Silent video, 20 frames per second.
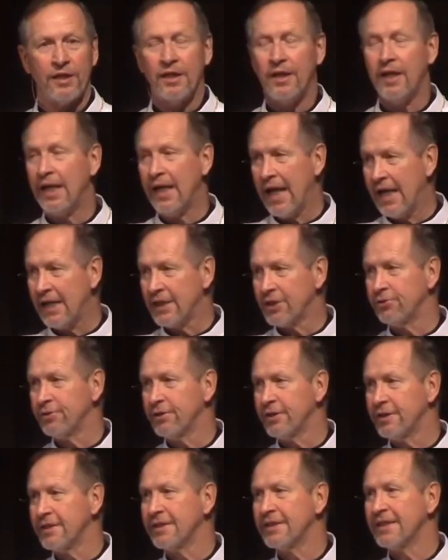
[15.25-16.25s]

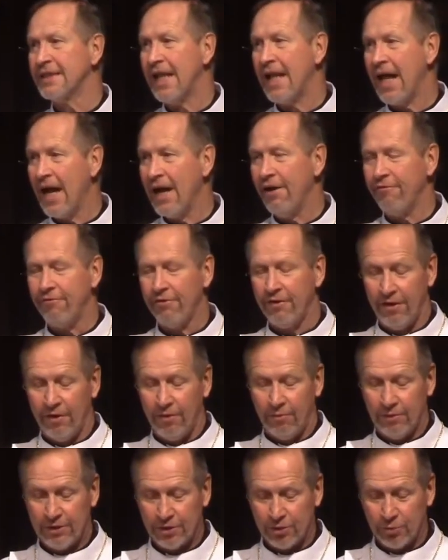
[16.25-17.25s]
Lazarus's Life,
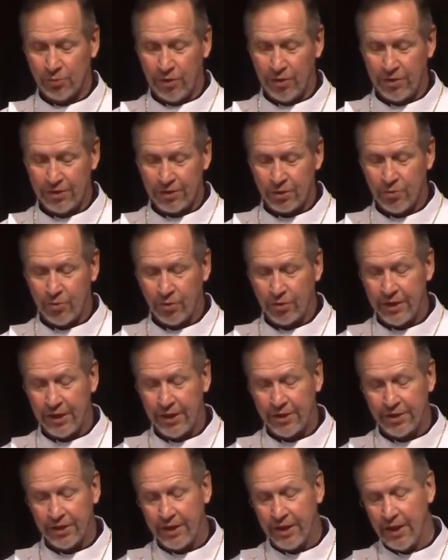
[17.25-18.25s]
which is where this
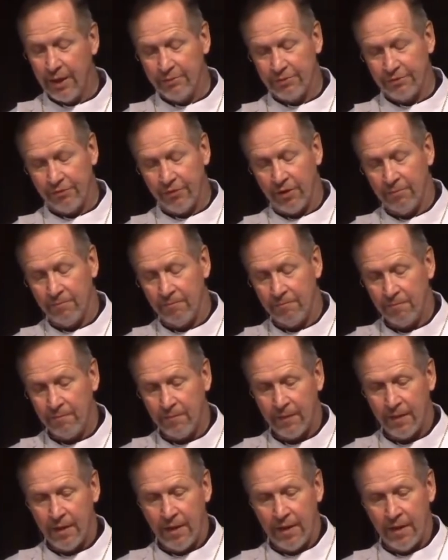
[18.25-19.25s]
quotation comes from.
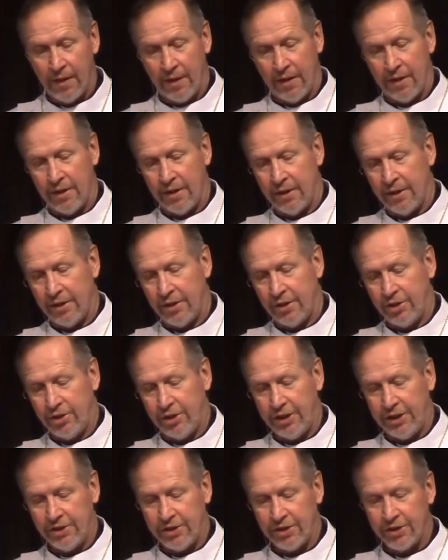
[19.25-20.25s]

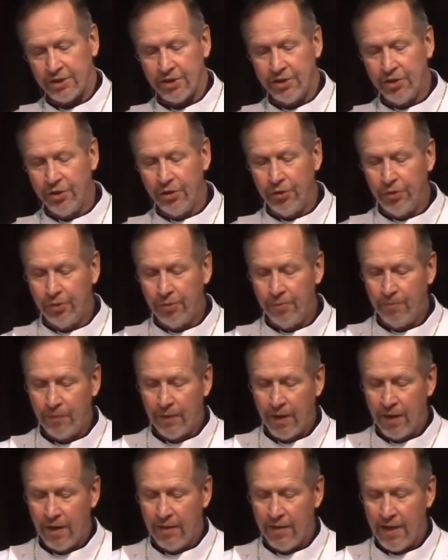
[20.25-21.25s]
Jesus knew
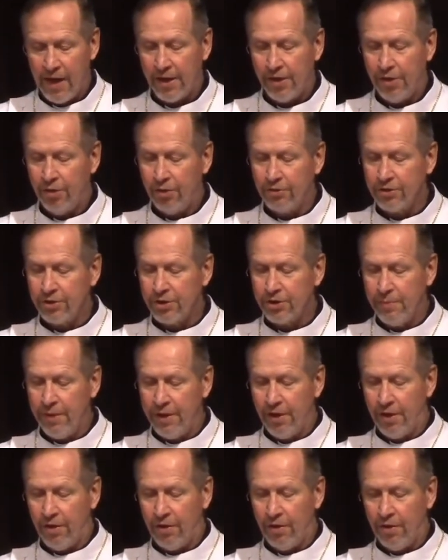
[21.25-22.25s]
that no
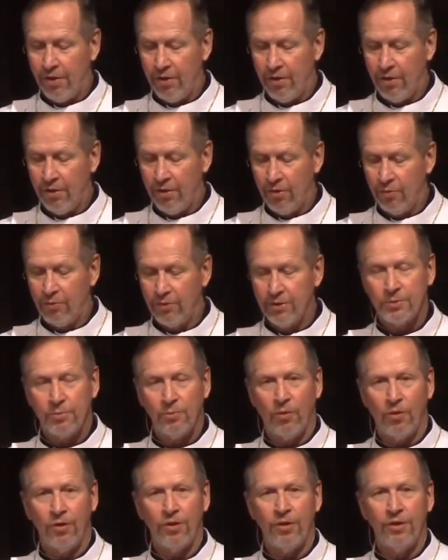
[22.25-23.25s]
smell was
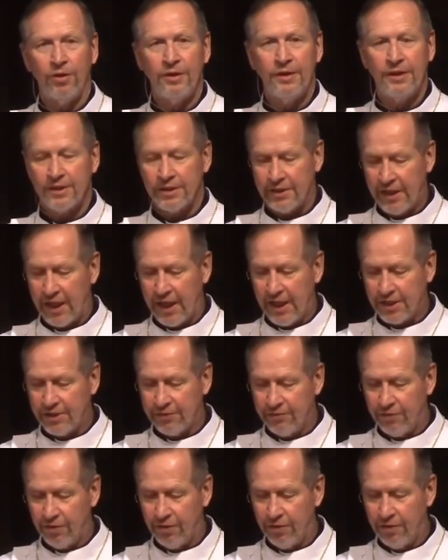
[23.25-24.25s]
more
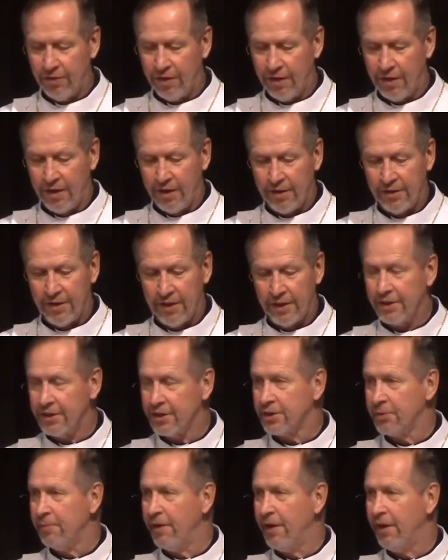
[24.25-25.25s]
distasteful than the
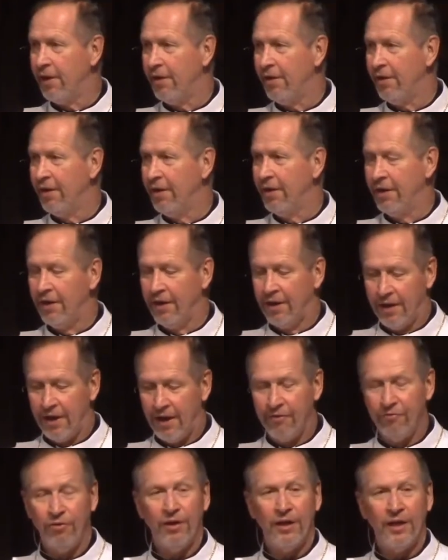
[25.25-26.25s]
smell
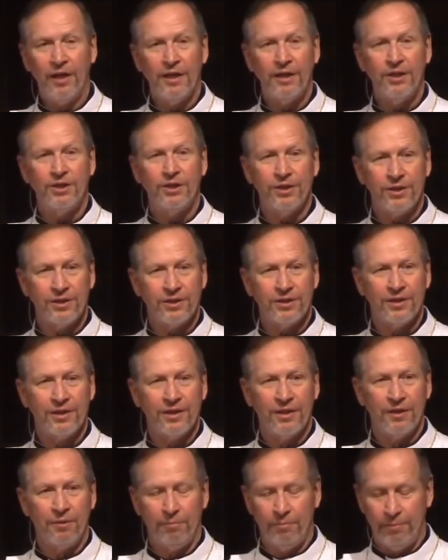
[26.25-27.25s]
of religious
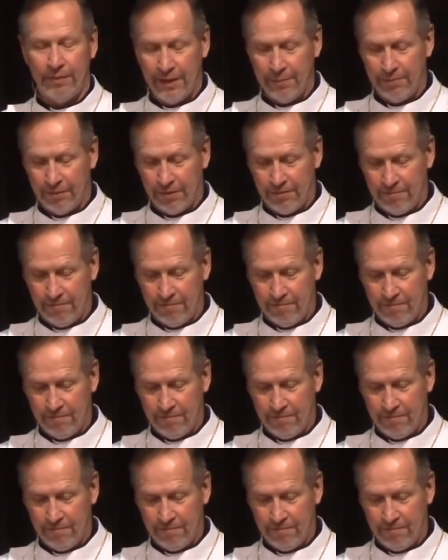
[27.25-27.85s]
people.